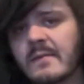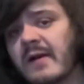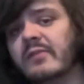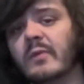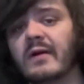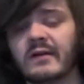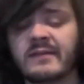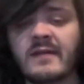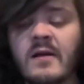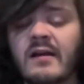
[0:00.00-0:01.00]
among the
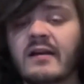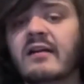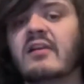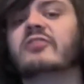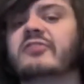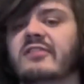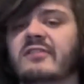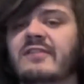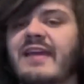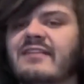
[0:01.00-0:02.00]
world's
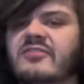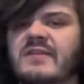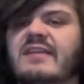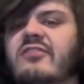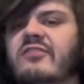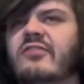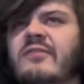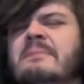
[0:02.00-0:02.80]
cultures and traditions.